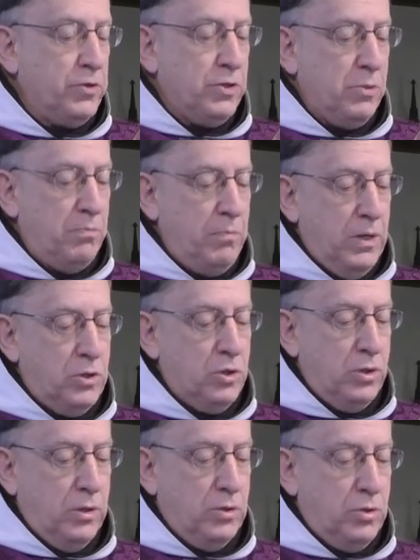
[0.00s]

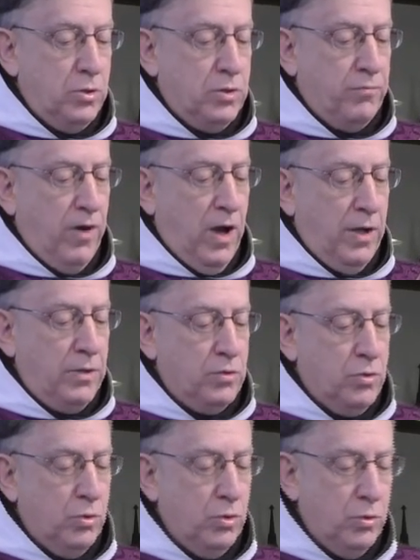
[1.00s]
submission to divine
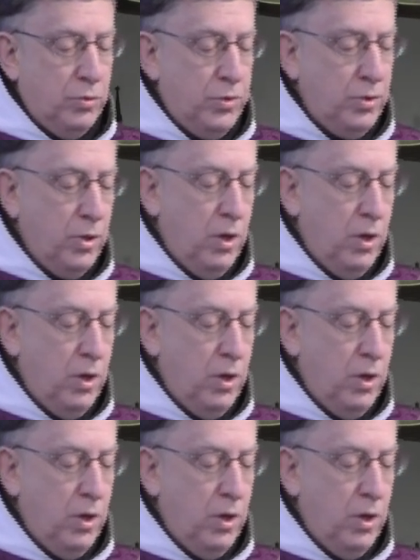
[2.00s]
truth